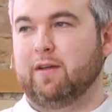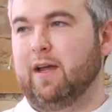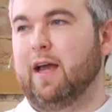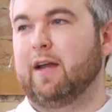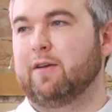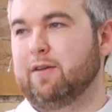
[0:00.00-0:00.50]

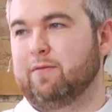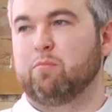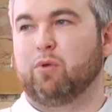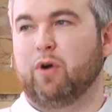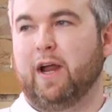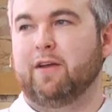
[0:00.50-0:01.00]
had a
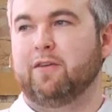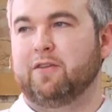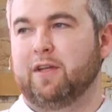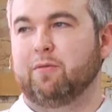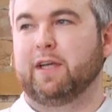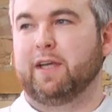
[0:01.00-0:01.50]
different brand,
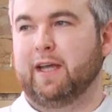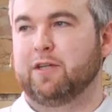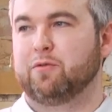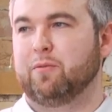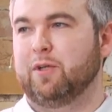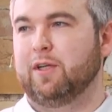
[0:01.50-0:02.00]
they would
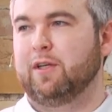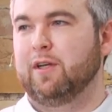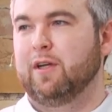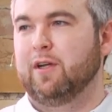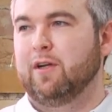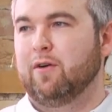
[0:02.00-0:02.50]
engage with me?
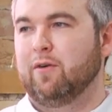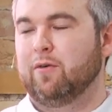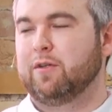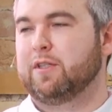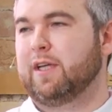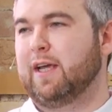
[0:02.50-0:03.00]
Or
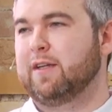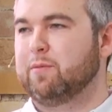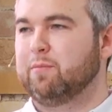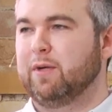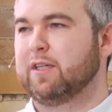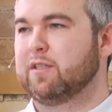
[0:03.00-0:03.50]
is it a case
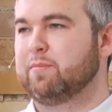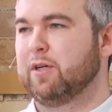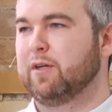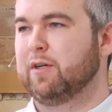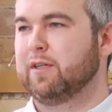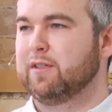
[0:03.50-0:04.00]
that my
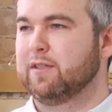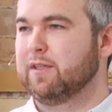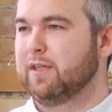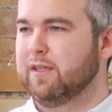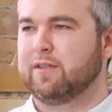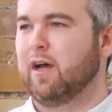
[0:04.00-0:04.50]
experience
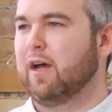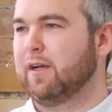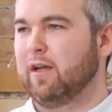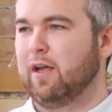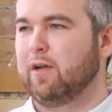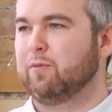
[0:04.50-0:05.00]
is not
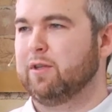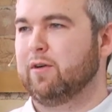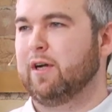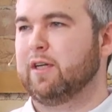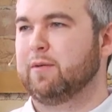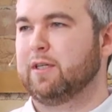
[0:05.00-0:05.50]
in line with
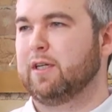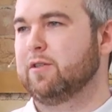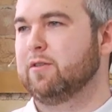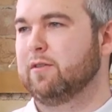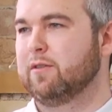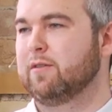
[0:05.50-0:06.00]
their
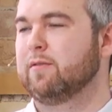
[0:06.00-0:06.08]
expectations?